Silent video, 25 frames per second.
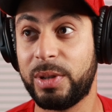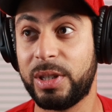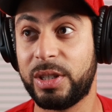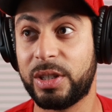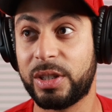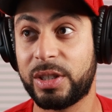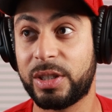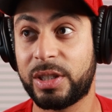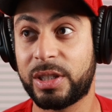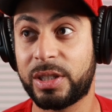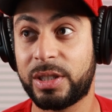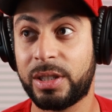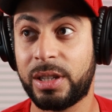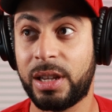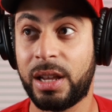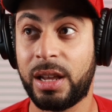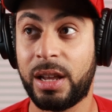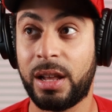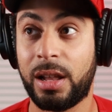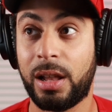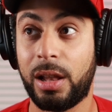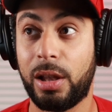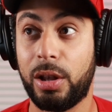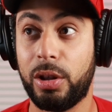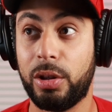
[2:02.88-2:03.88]
be just
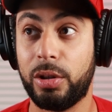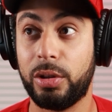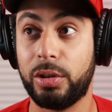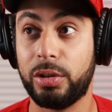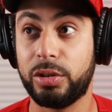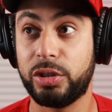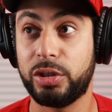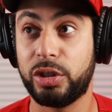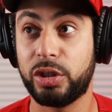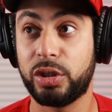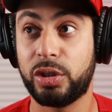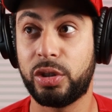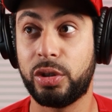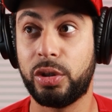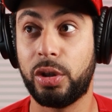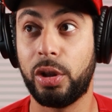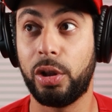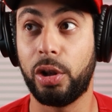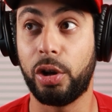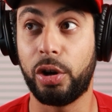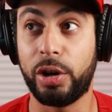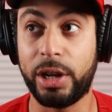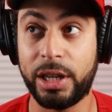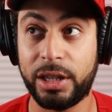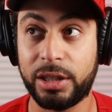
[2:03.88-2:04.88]

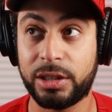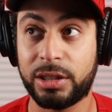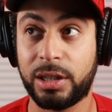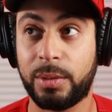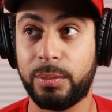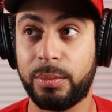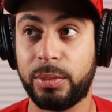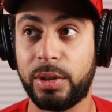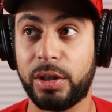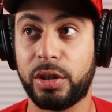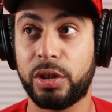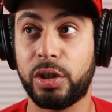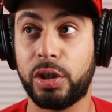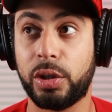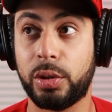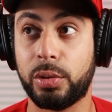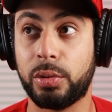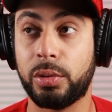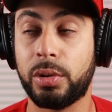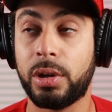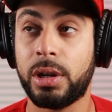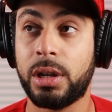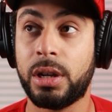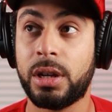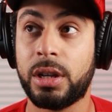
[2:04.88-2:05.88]
learning something new.
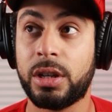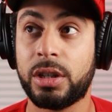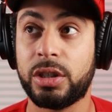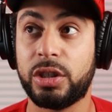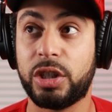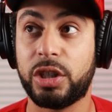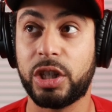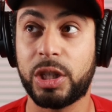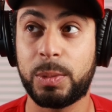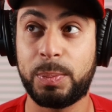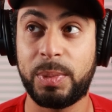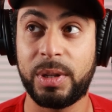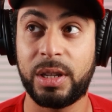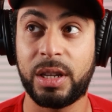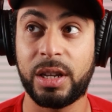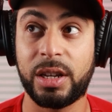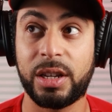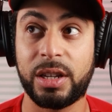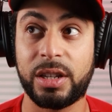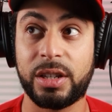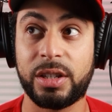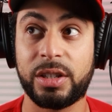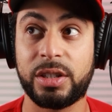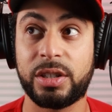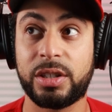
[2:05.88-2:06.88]
Just
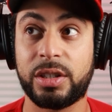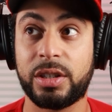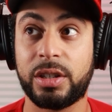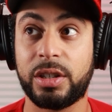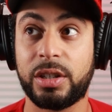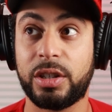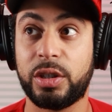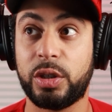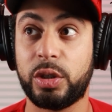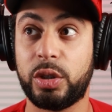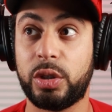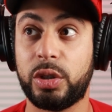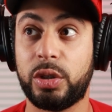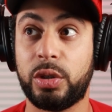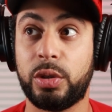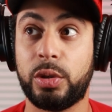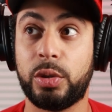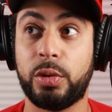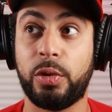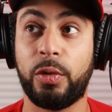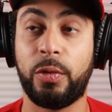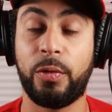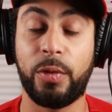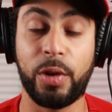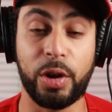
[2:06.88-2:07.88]
because you
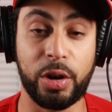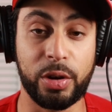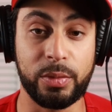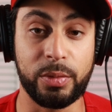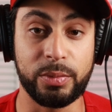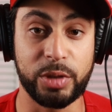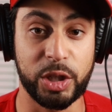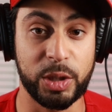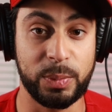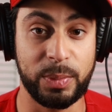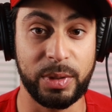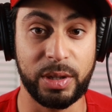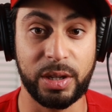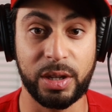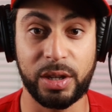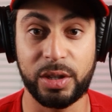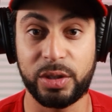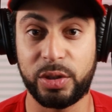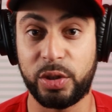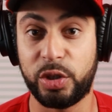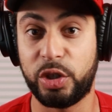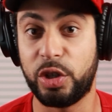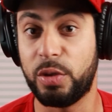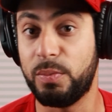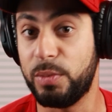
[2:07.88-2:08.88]
do film, just
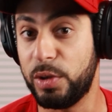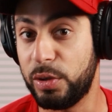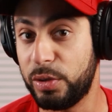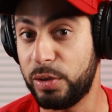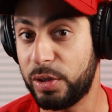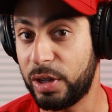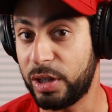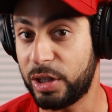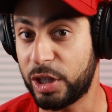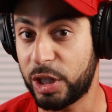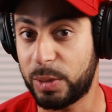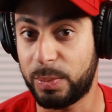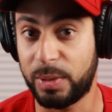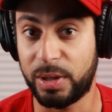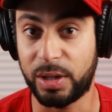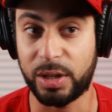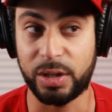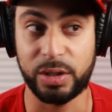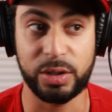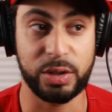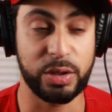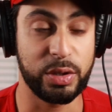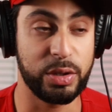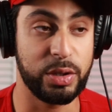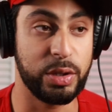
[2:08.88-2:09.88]
because you do music, just
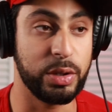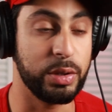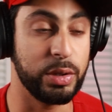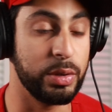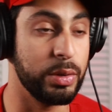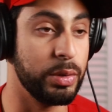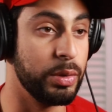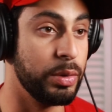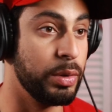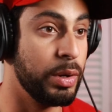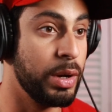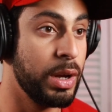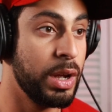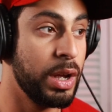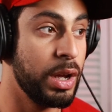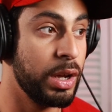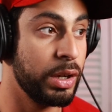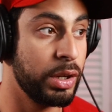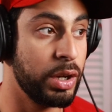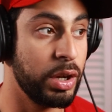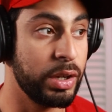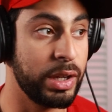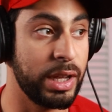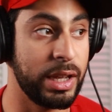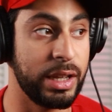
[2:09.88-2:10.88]
because you do
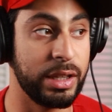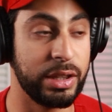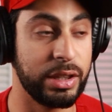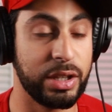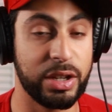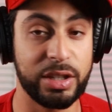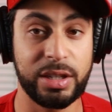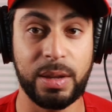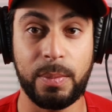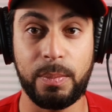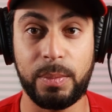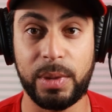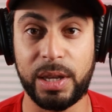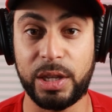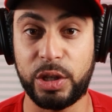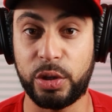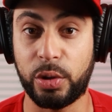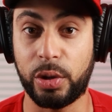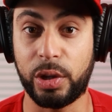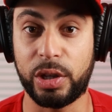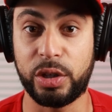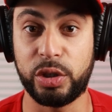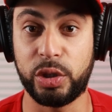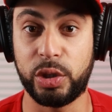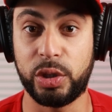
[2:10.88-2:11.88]
cooking doesn't mean
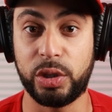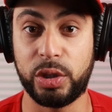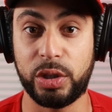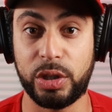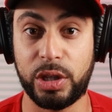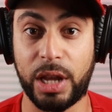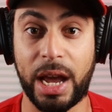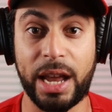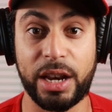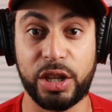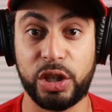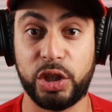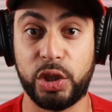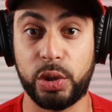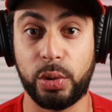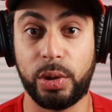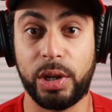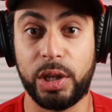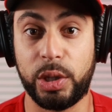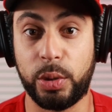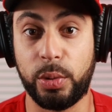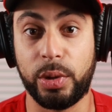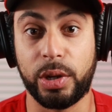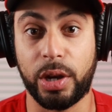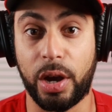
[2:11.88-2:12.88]
you'll not
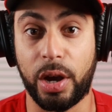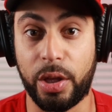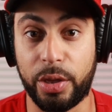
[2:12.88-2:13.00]
enjoy doing